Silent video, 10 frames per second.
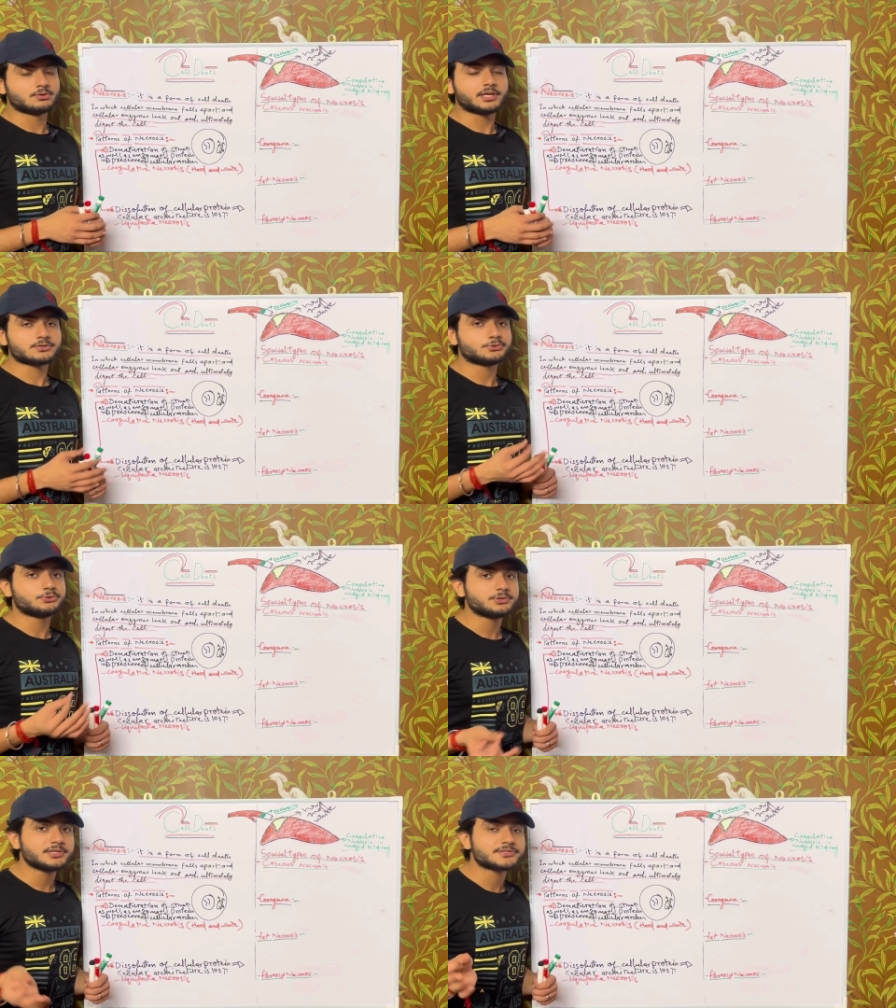Okay, so due
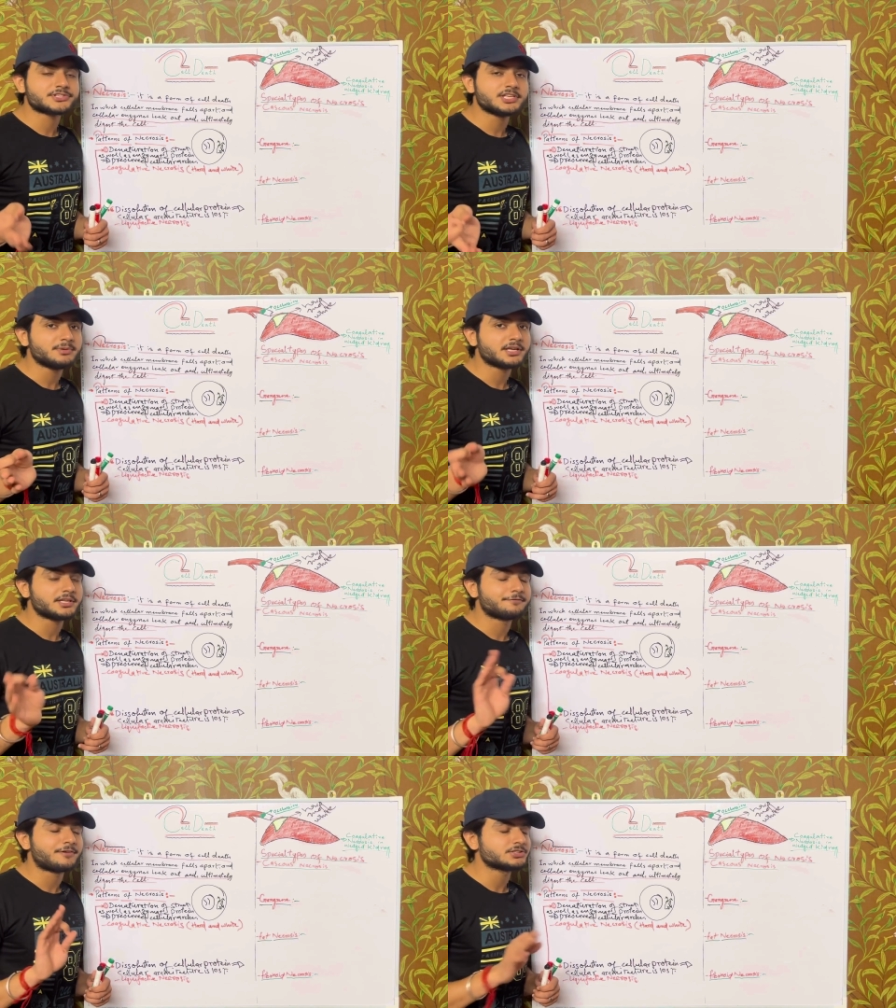to the ischemic
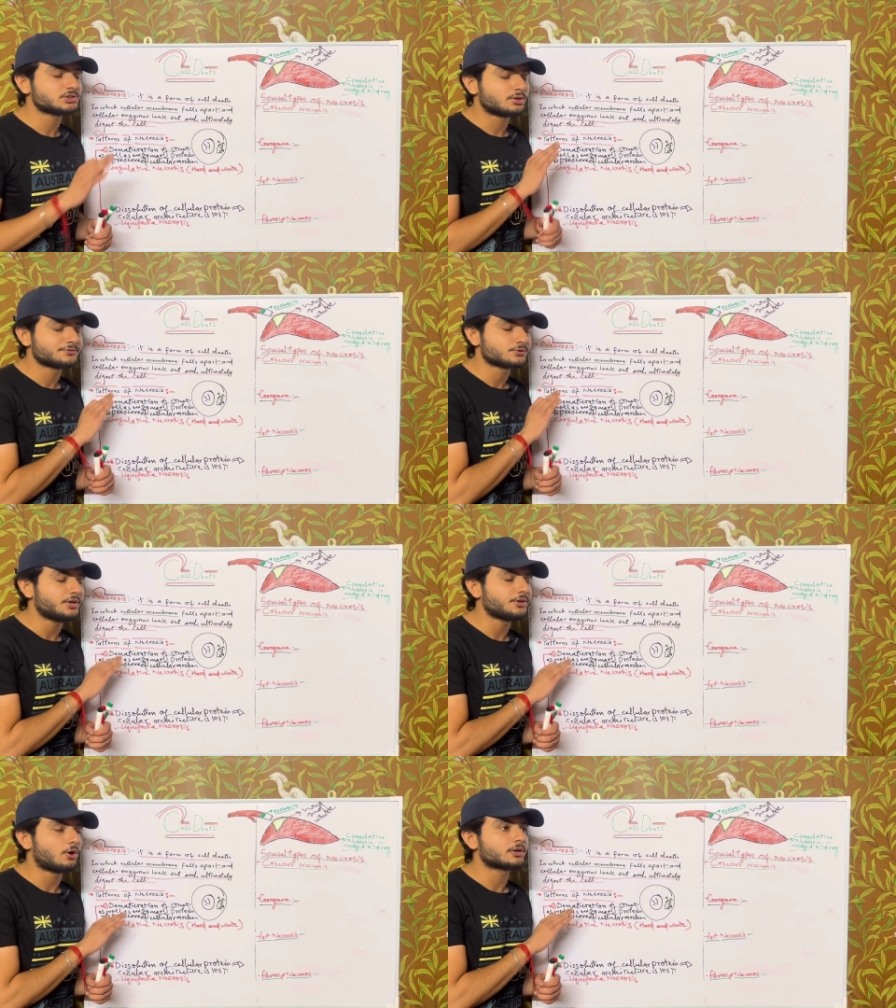infarction of
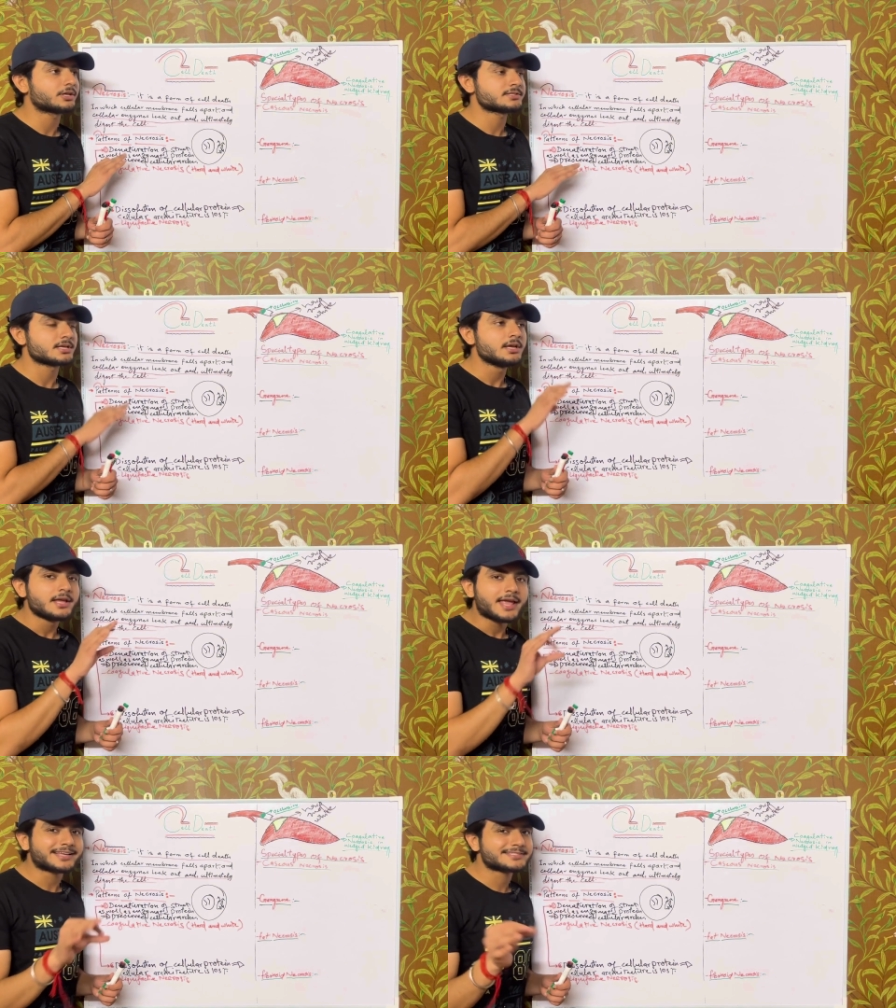solid organs
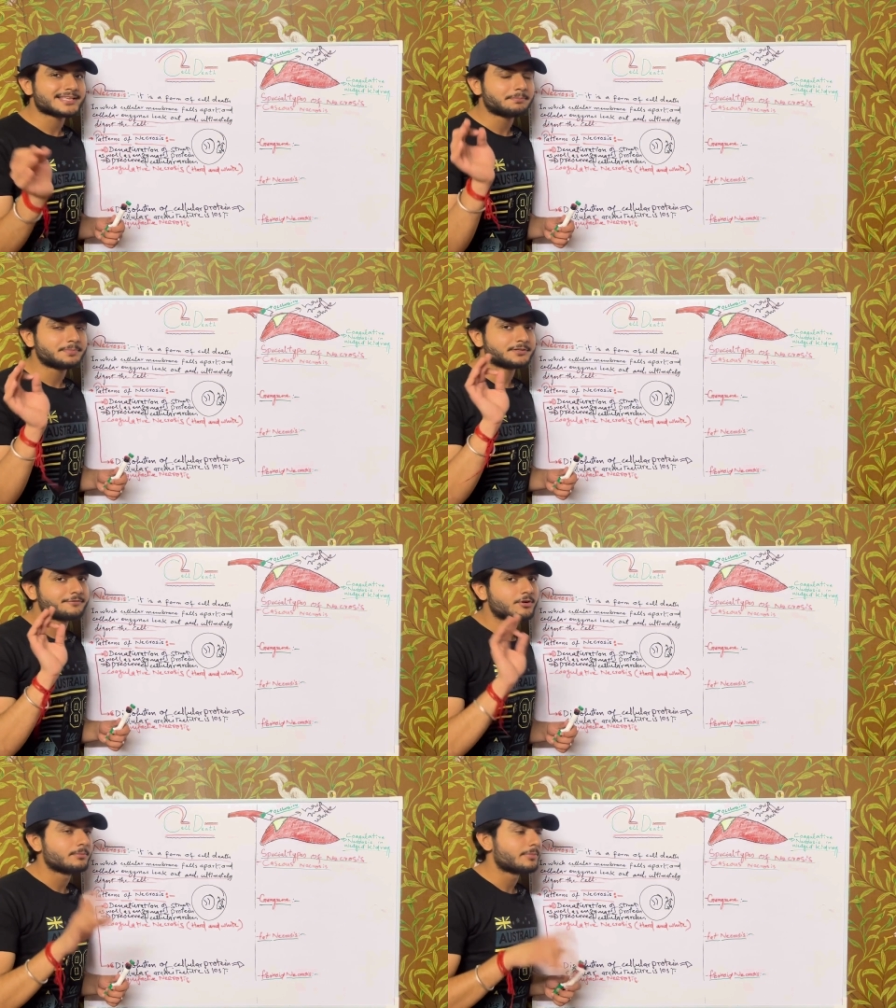except
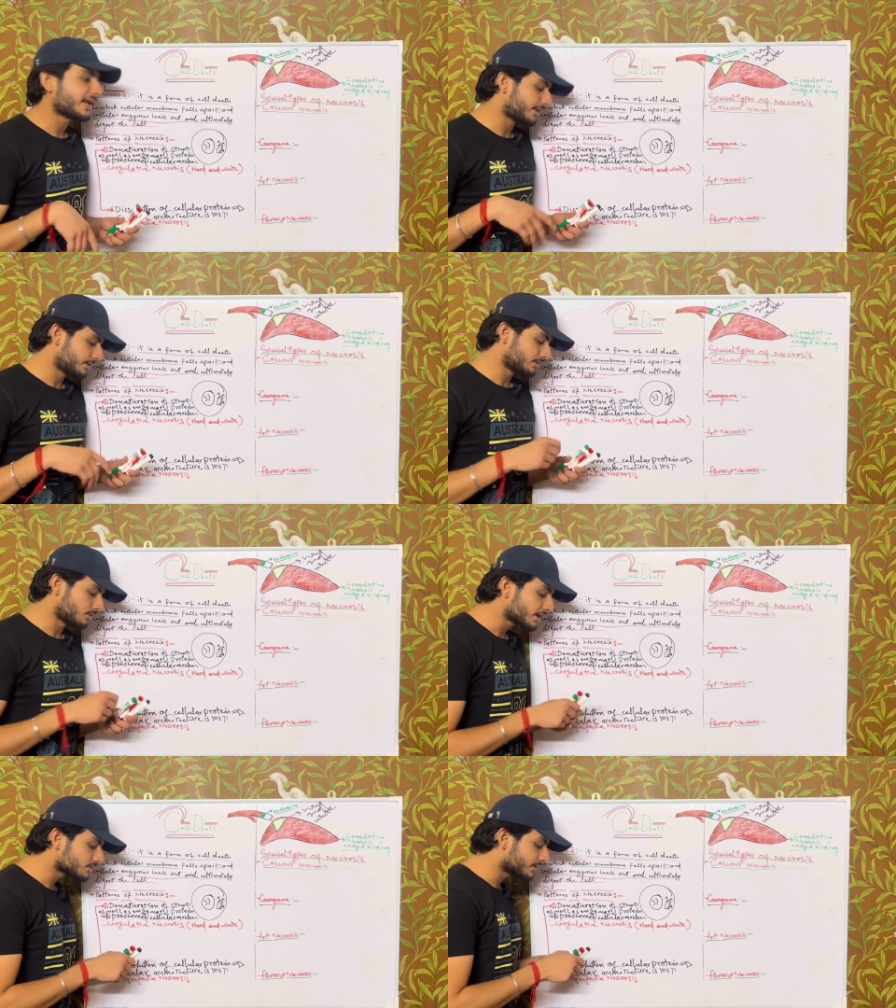for brain.
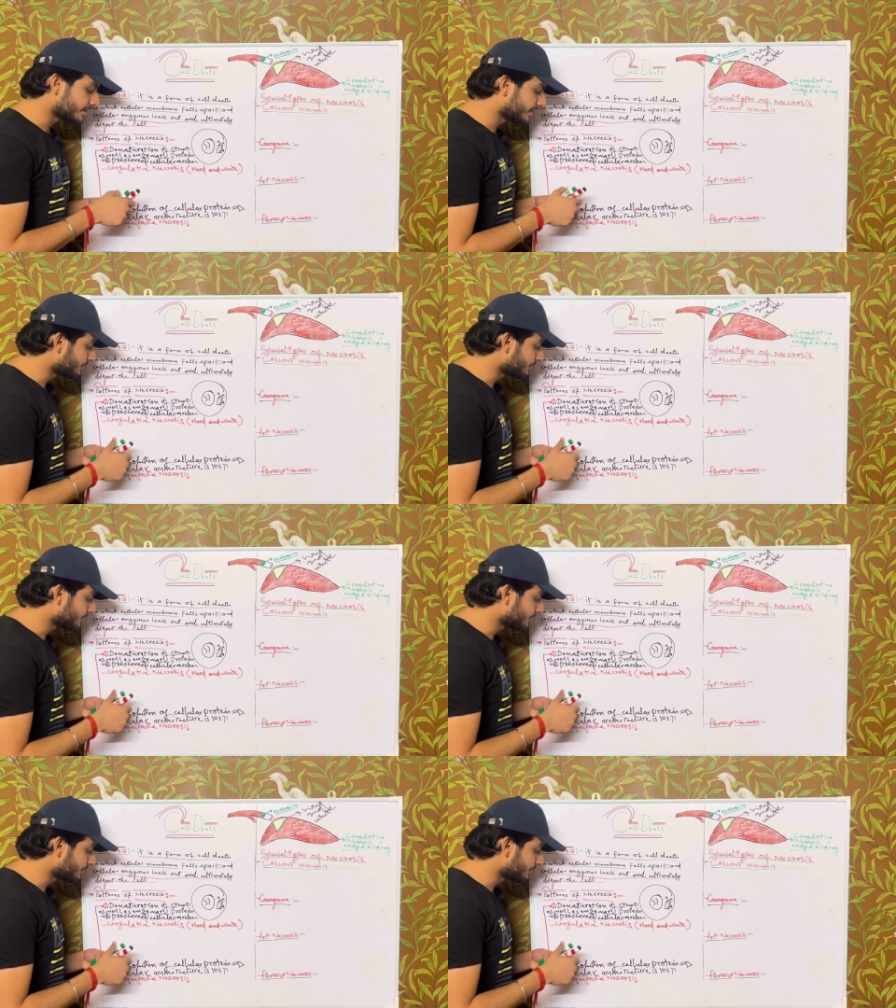Okay, it